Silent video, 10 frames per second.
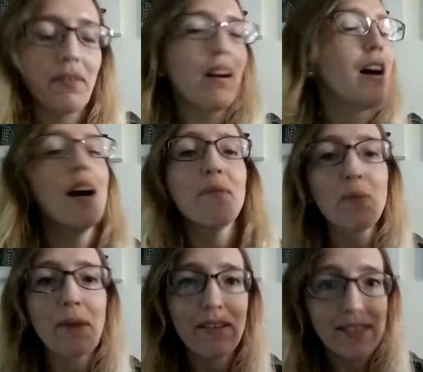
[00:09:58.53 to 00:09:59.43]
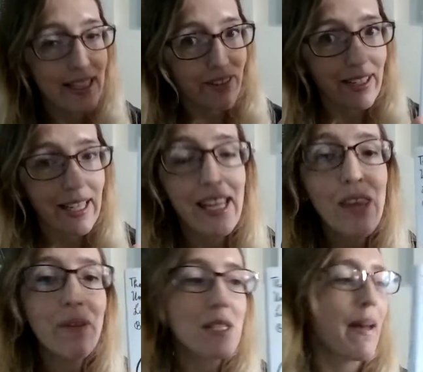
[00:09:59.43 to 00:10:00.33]
I'm not pronouncing that correctly.
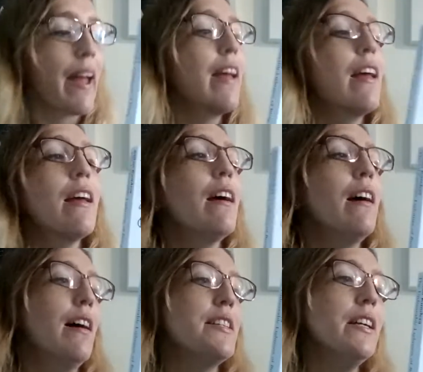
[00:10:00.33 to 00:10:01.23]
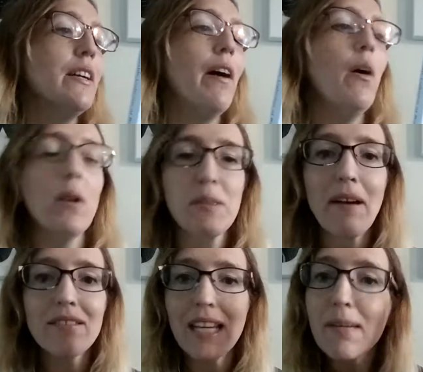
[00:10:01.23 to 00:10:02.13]
Either which way, I don't know a whole lot
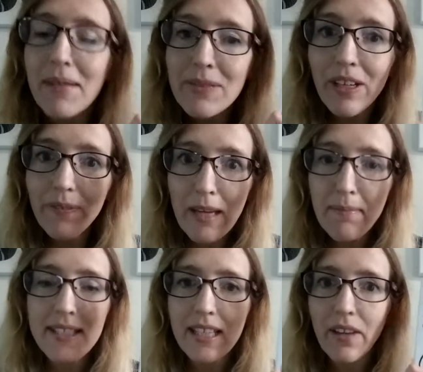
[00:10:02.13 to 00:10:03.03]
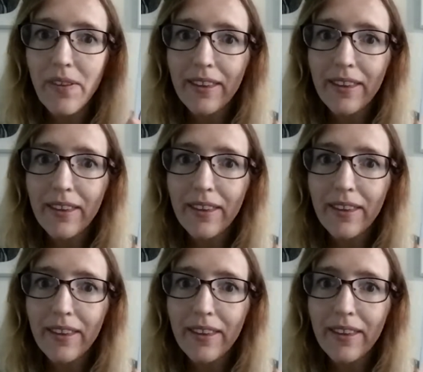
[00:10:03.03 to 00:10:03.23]
about it, but it's very famous, and I think